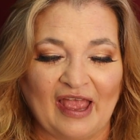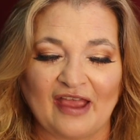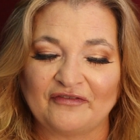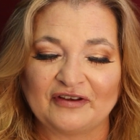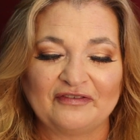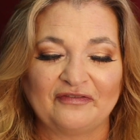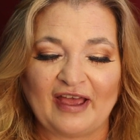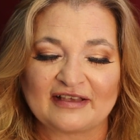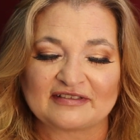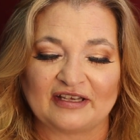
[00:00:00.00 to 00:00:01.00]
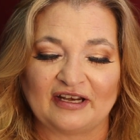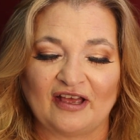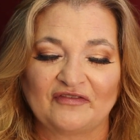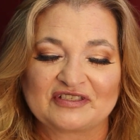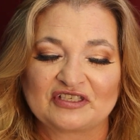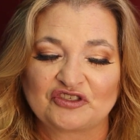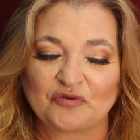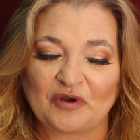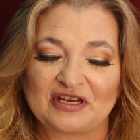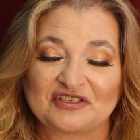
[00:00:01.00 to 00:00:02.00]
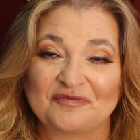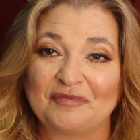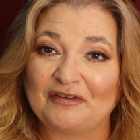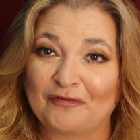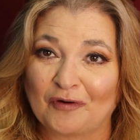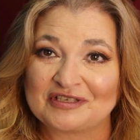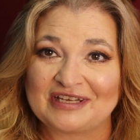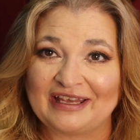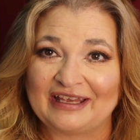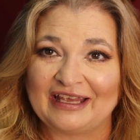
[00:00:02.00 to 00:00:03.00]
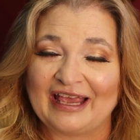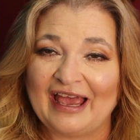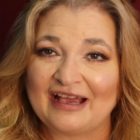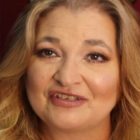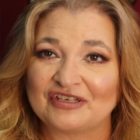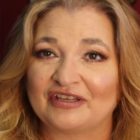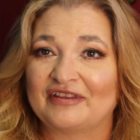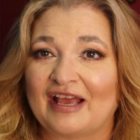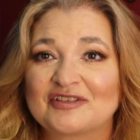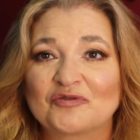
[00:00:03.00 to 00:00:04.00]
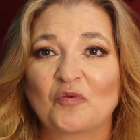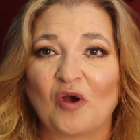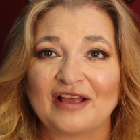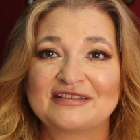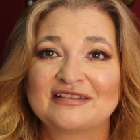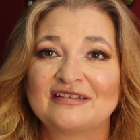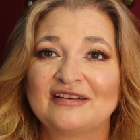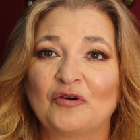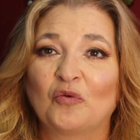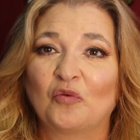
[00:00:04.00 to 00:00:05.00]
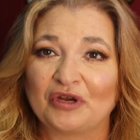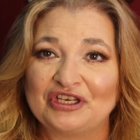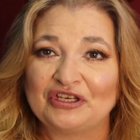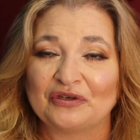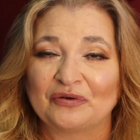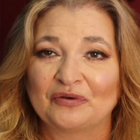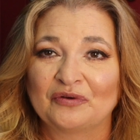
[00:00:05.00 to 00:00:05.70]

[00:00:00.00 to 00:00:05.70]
every facet of a situation before taking action. That's what we do.